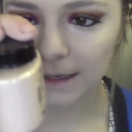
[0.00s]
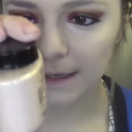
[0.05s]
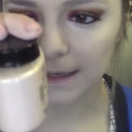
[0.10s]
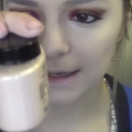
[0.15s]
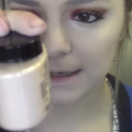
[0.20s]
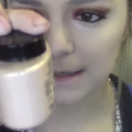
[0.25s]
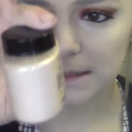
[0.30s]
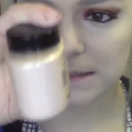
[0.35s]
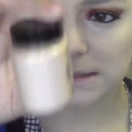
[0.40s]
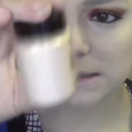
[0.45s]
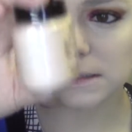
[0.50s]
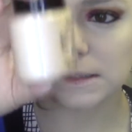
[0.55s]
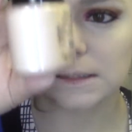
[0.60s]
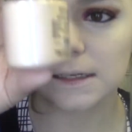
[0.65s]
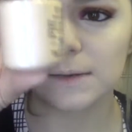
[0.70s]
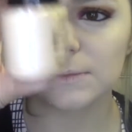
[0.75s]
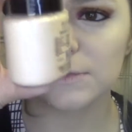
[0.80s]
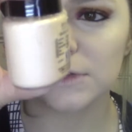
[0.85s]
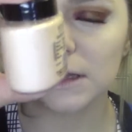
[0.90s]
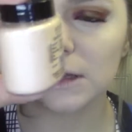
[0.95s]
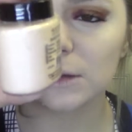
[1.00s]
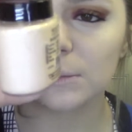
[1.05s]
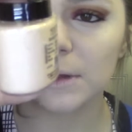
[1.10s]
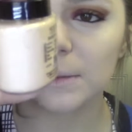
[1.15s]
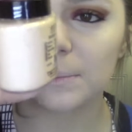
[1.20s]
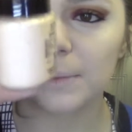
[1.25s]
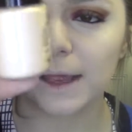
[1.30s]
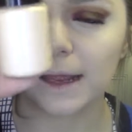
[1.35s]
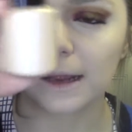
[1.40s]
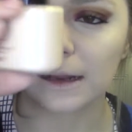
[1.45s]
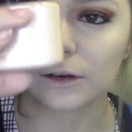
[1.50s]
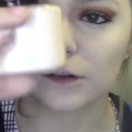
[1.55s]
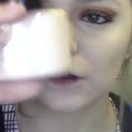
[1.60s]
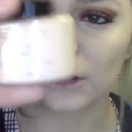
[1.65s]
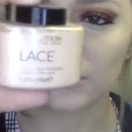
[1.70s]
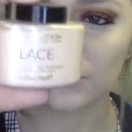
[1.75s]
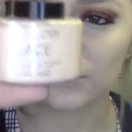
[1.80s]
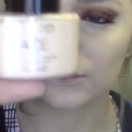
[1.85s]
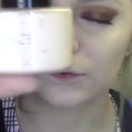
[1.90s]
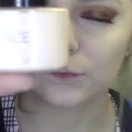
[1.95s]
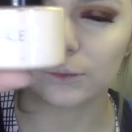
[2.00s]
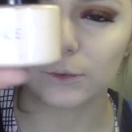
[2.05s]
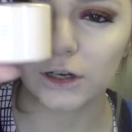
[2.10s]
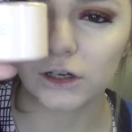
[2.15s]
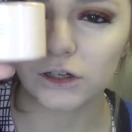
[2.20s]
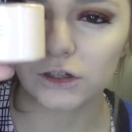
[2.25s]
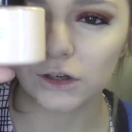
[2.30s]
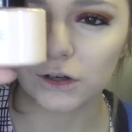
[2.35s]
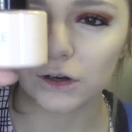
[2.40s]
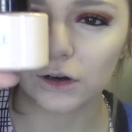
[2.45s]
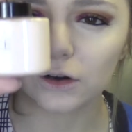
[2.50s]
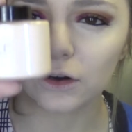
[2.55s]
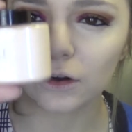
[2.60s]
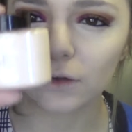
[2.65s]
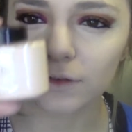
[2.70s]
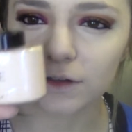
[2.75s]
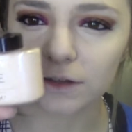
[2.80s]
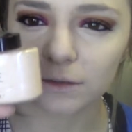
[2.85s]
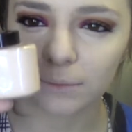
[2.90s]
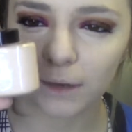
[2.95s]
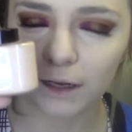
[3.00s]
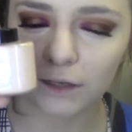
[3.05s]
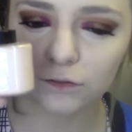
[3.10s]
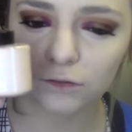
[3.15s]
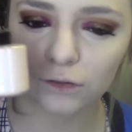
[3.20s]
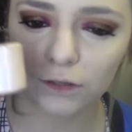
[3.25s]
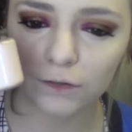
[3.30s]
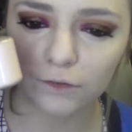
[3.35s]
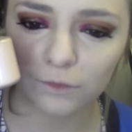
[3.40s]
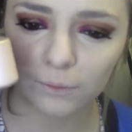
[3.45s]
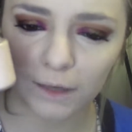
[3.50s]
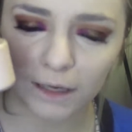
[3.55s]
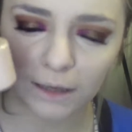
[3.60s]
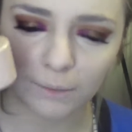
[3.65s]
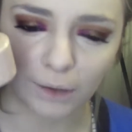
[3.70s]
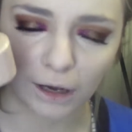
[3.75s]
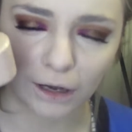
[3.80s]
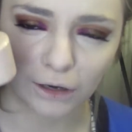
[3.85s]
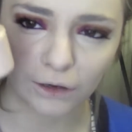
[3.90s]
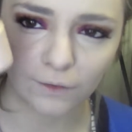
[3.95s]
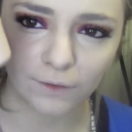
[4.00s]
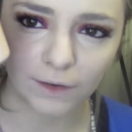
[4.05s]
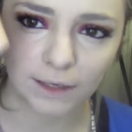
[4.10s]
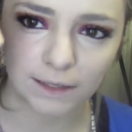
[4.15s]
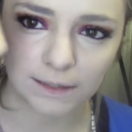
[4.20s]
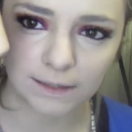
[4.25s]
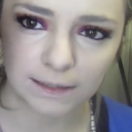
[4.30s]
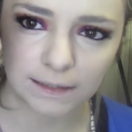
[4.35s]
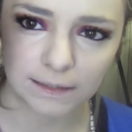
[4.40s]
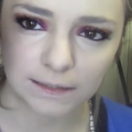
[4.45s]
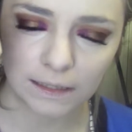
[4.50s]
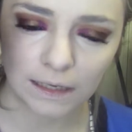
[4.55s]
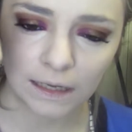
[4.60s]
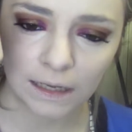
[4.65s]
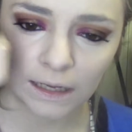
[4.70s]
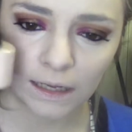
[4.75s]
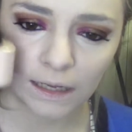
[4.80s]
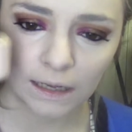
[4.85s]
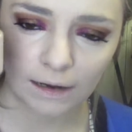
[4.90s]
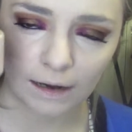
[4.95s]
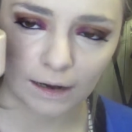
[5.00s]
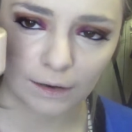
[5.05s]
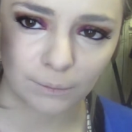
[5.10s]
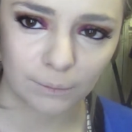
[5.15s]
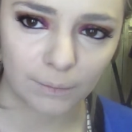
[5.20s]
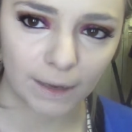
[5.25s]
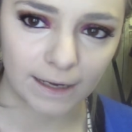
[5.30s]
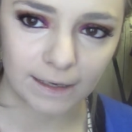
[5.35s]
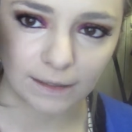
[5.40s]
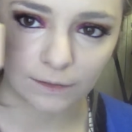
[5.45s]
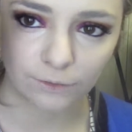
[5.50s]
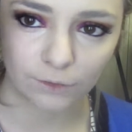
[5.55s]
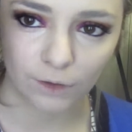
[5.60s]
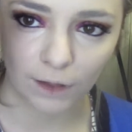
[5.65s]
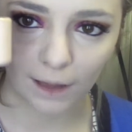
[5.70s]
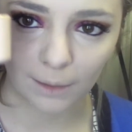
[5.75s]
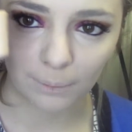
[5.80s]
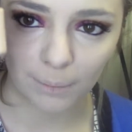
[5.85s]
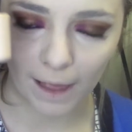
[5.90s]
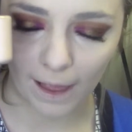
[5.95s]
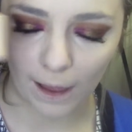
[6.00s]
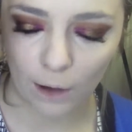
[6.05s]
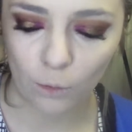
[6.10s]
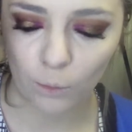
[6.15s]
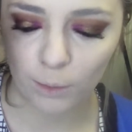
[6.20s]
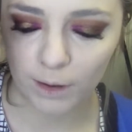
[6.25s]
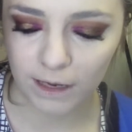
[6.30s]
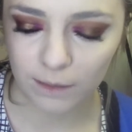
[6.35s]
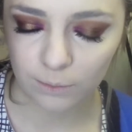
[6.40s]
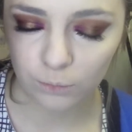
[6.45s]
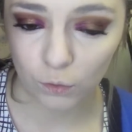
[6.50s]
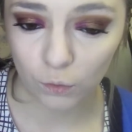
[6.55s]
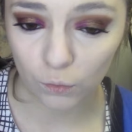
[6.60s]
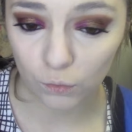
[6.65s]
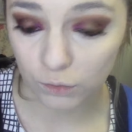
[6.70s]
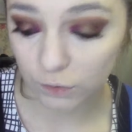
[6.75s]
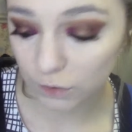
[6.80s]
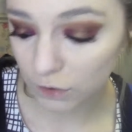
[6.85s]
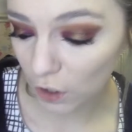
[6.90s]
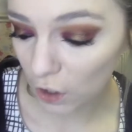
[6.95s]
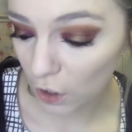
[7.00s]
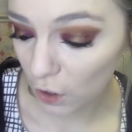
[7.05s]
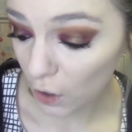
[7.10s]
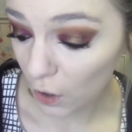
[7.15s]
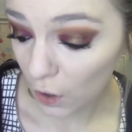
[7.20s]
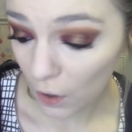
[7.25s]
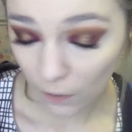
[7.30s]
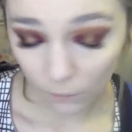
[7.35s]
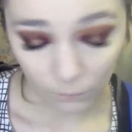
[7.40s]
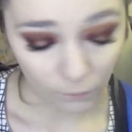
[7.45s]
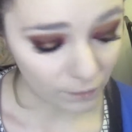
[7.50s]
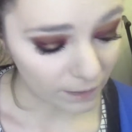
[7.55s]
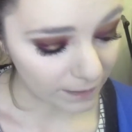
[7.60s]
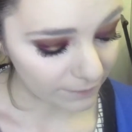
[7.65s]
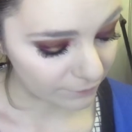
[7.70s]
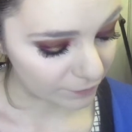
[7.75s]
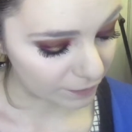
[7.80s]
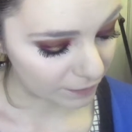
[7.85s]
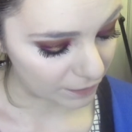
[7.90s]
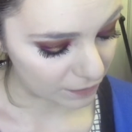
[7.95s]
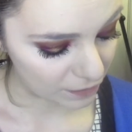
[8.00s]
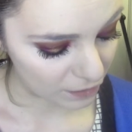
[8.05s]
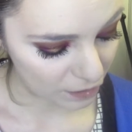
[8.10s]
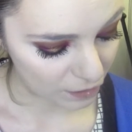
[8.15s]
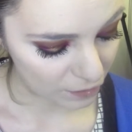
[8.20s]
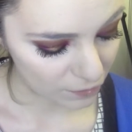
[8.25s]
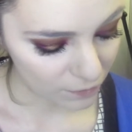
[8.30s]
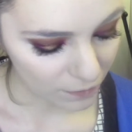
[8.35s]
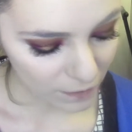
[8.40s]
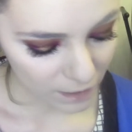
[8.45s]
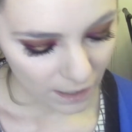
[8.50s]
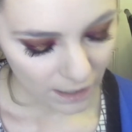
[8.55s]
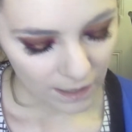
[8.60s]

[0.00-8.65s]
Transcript: It seems a little bit pink toned, which I don't know if is the best choice for me, but I know that this is kind of made for like pale people, so we'll give it a go.